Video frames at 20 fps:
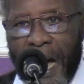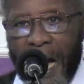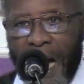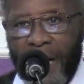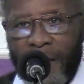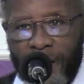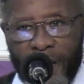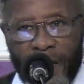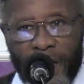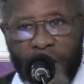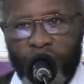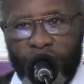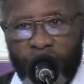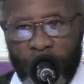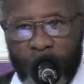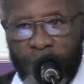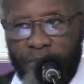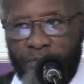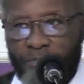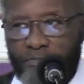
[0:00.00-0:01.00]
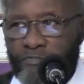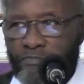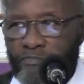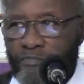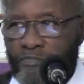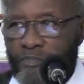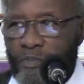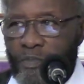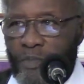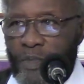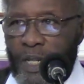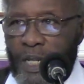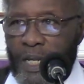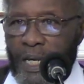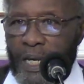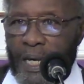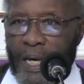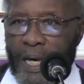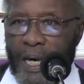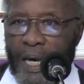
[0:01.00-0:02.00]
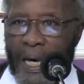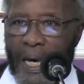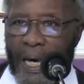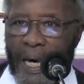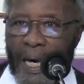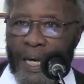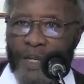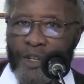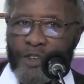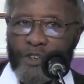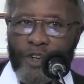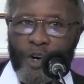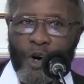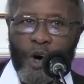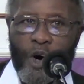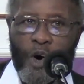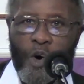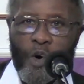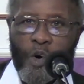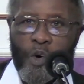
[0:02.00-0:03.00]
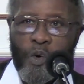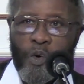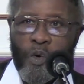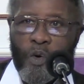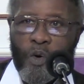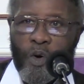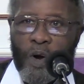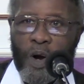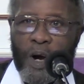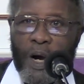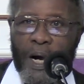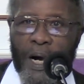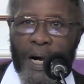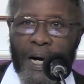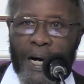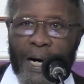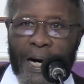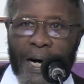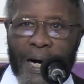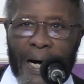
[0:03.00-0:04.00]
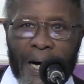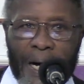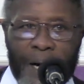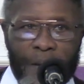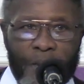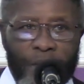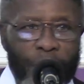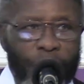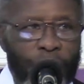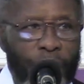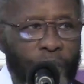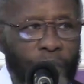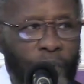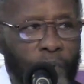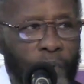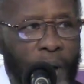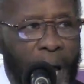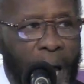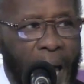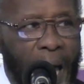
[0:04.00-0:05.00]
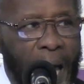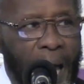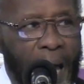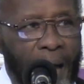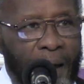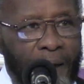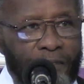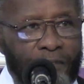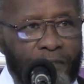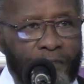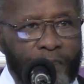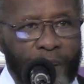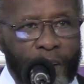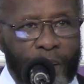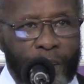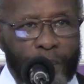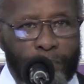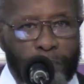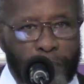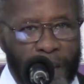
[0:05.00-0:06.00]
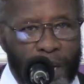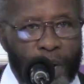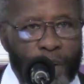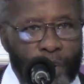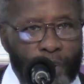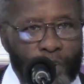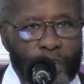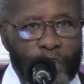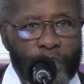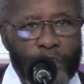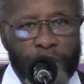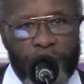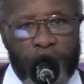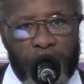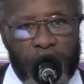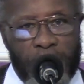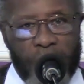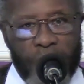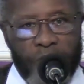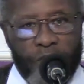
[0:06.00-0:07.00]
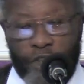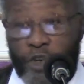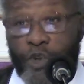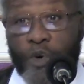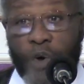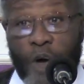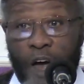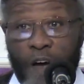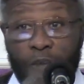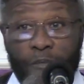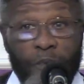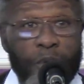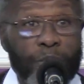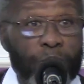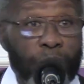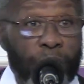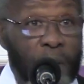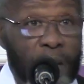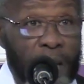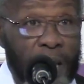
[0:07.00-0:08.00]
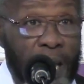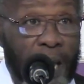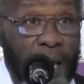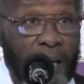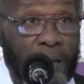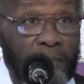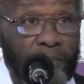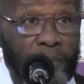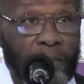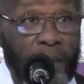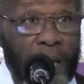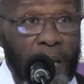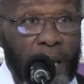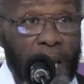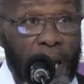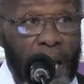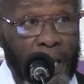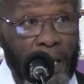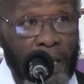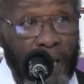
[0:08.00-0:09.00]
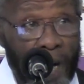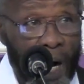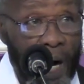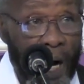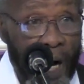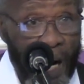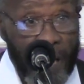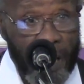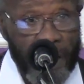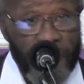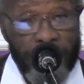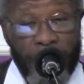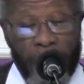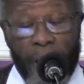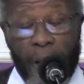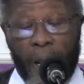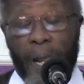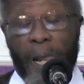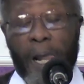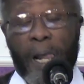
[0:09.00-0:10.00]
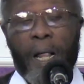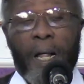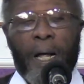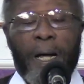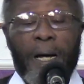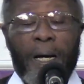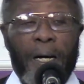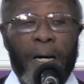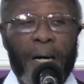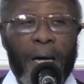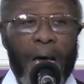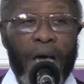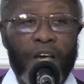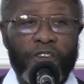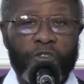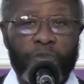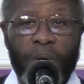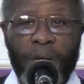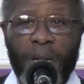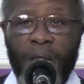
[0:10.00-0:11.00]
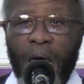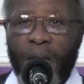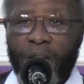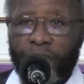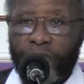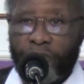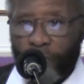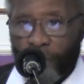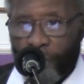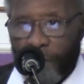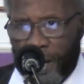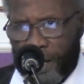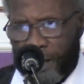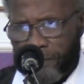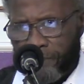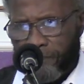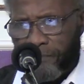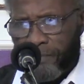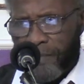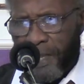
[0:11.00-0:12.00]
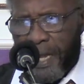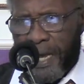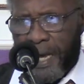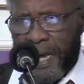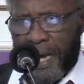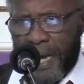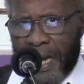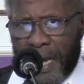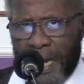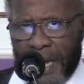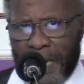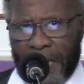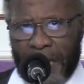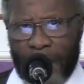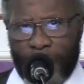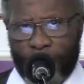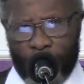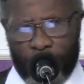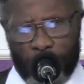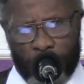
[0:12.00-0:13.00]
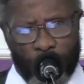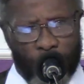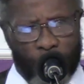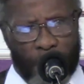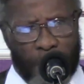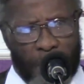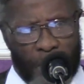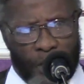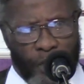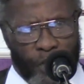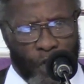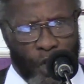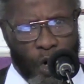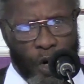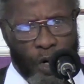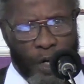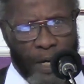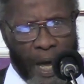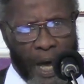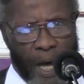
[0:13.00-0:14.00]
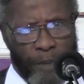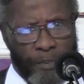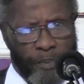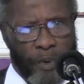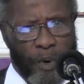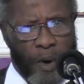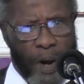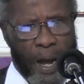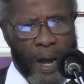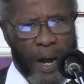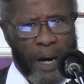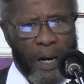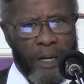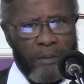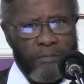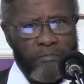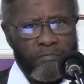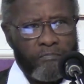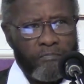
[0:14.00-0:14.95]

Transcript: our nation. And so uh, you have been on your knees, you have been praying, and God uh, has been answering. Now we're moving toward our prayer